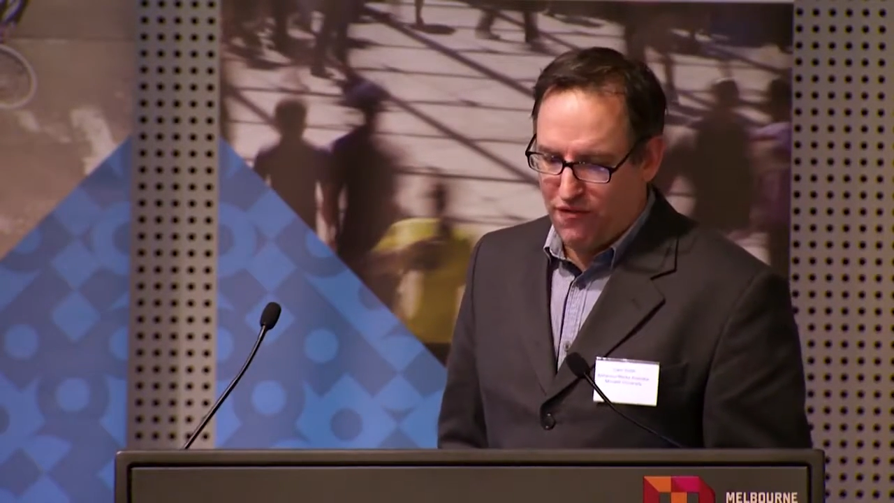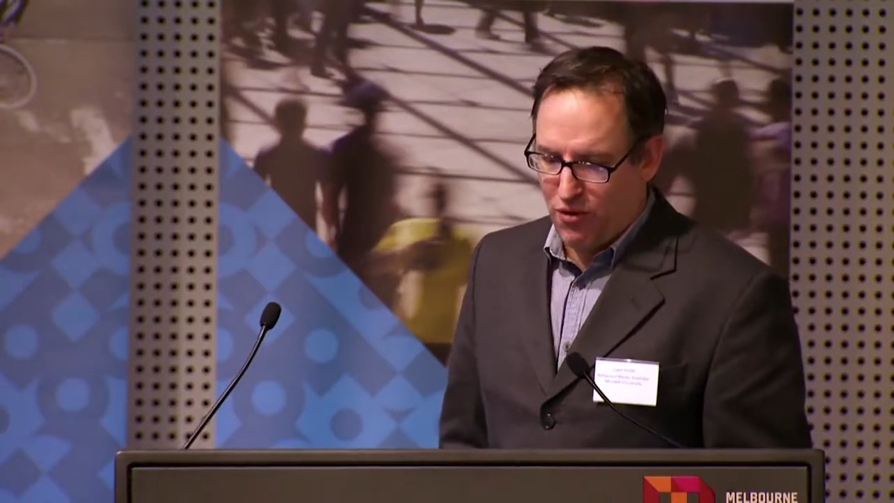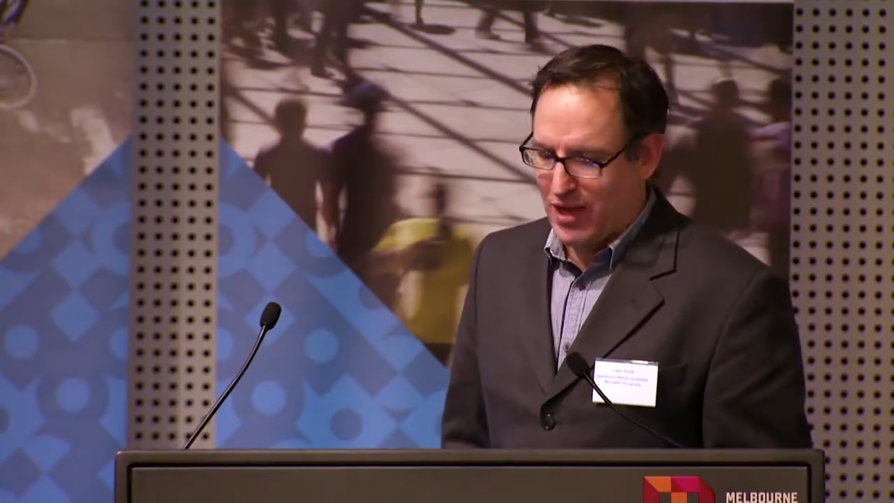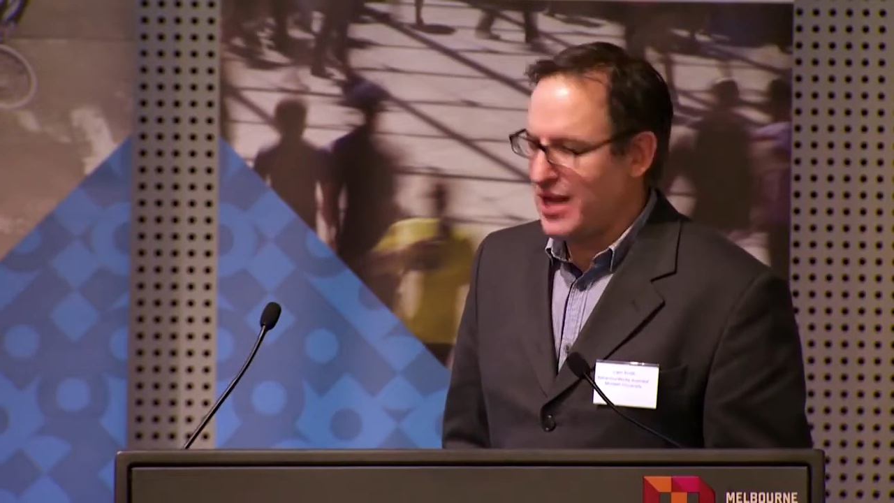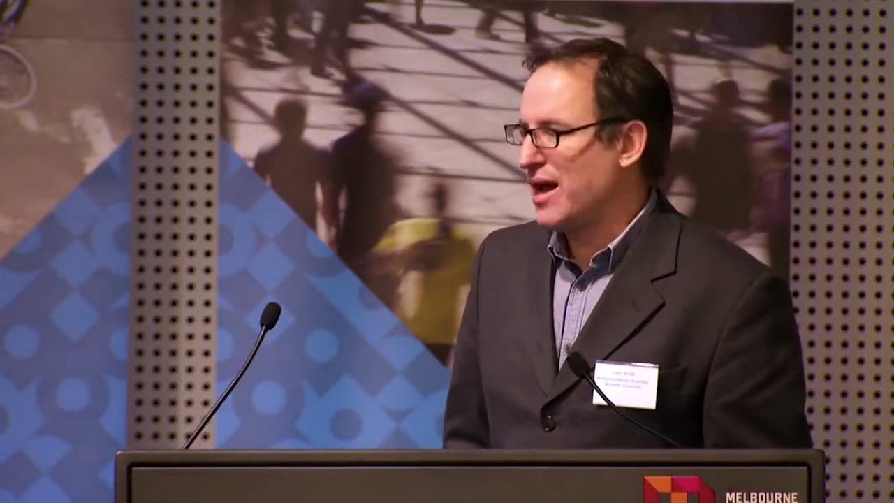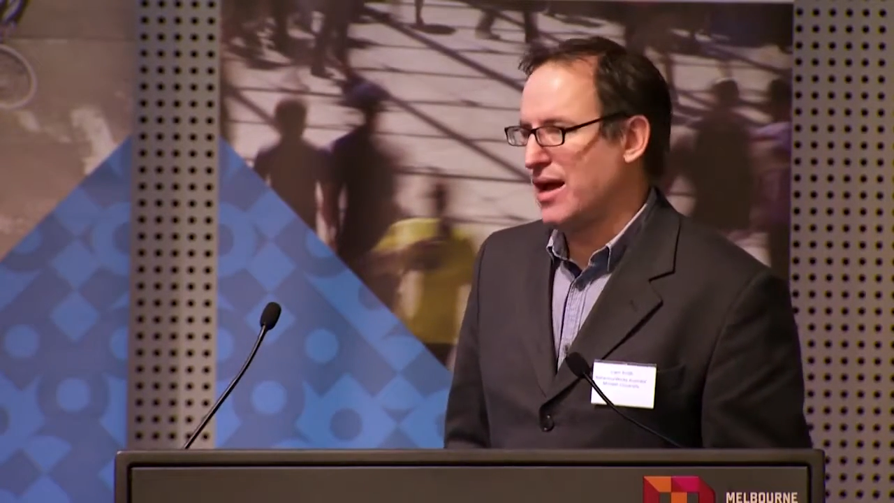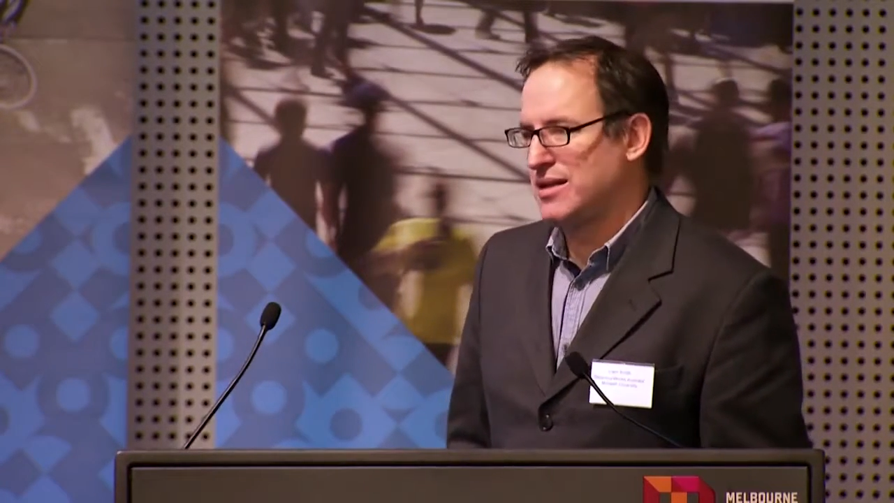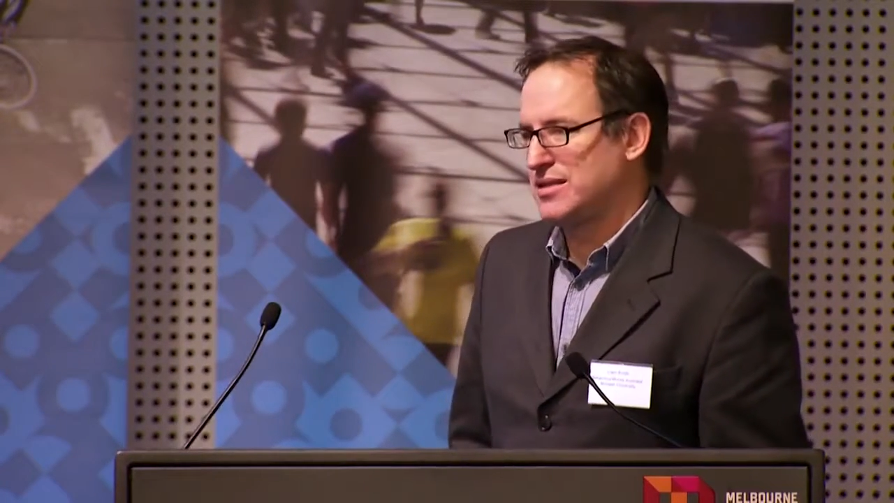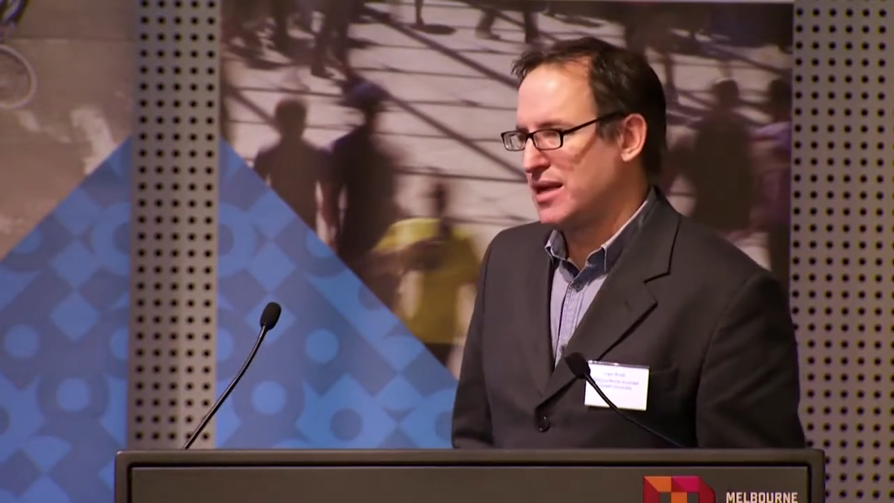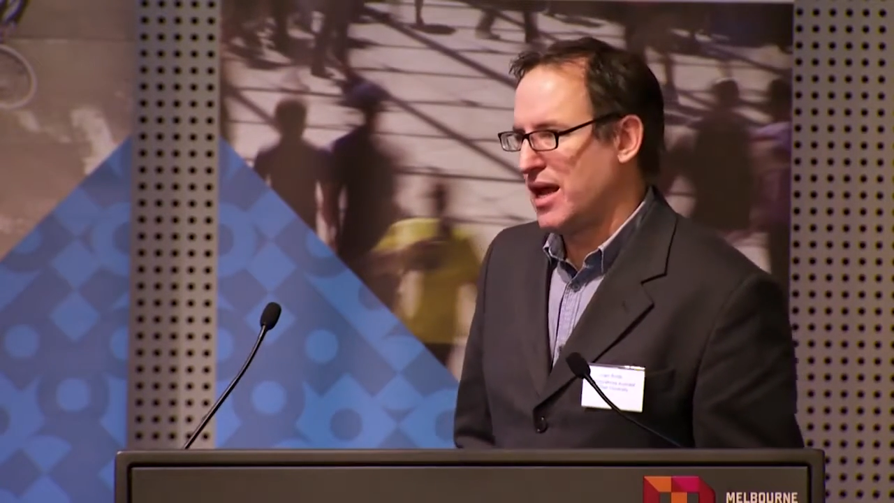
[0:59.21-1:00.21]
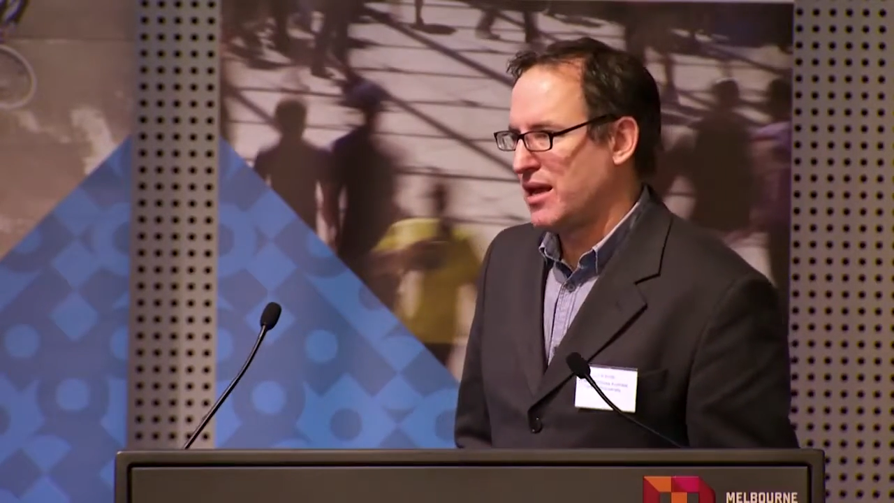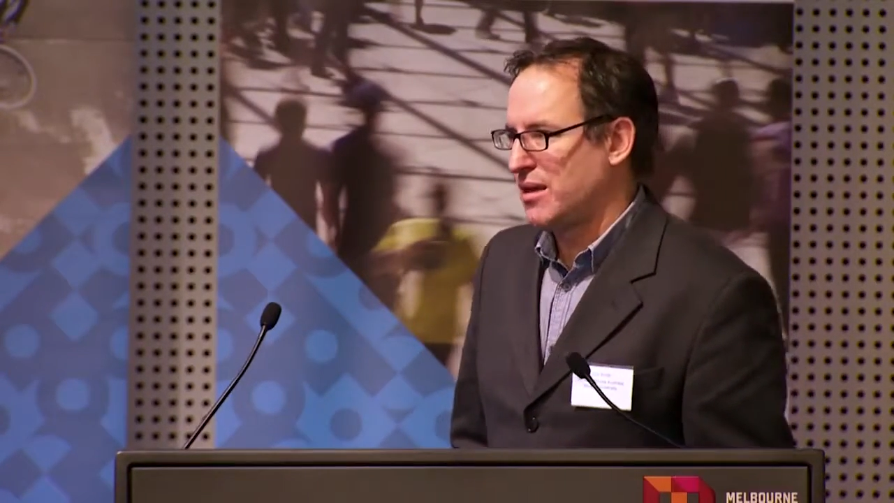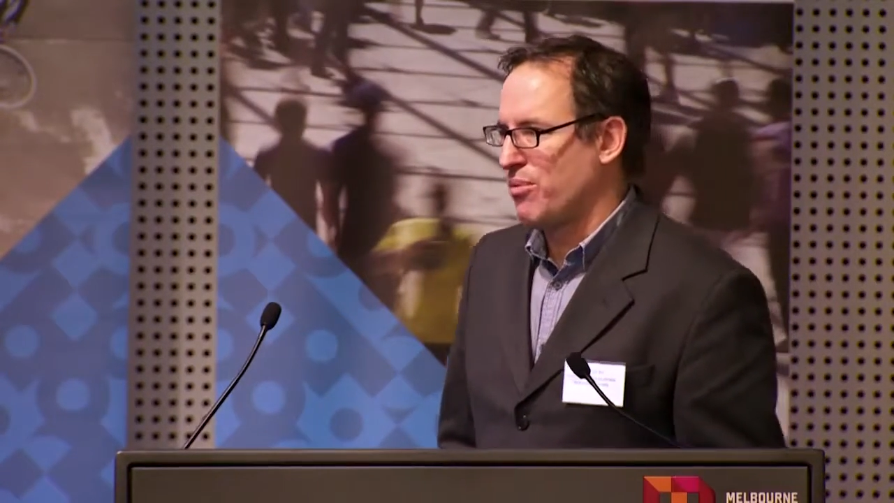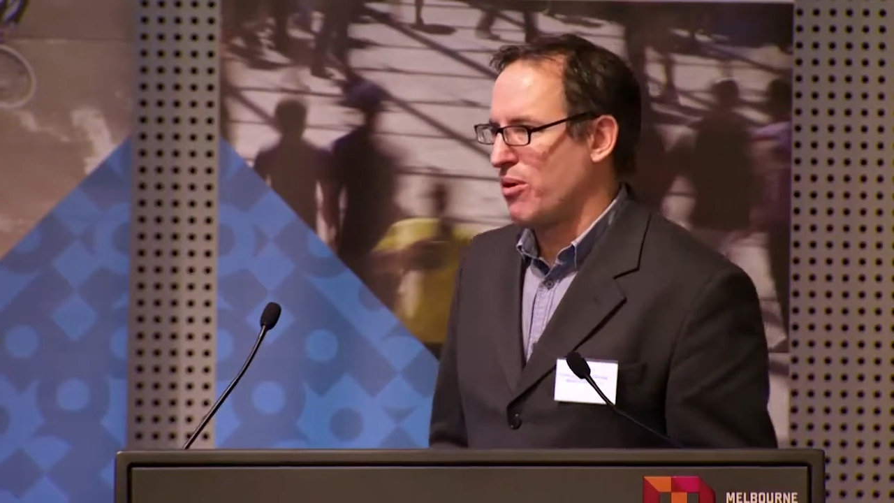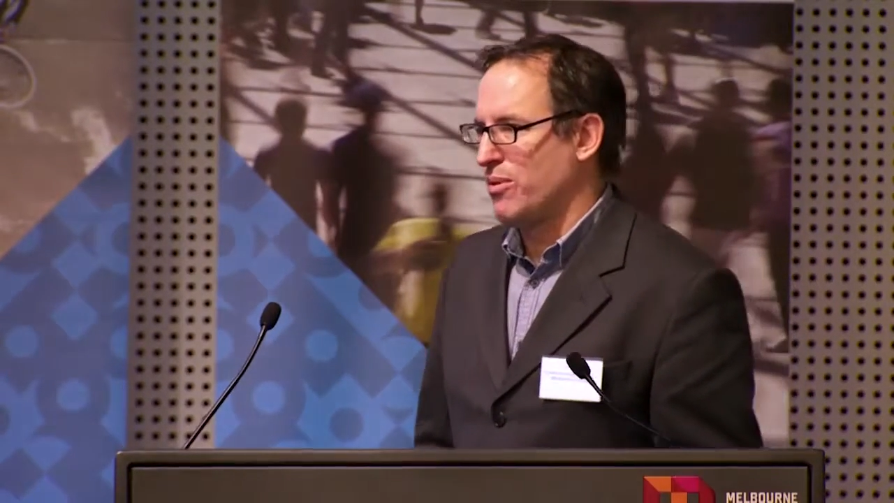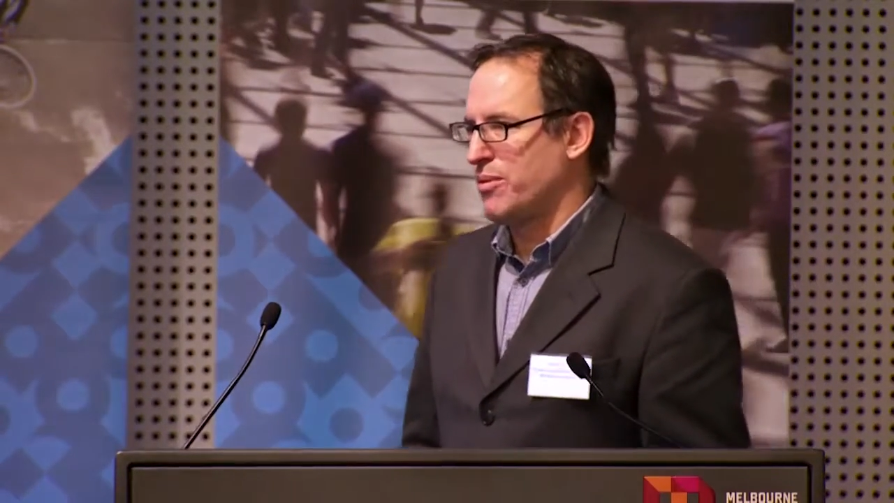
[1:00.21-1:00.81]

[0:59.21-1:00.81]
fully understanding the problem.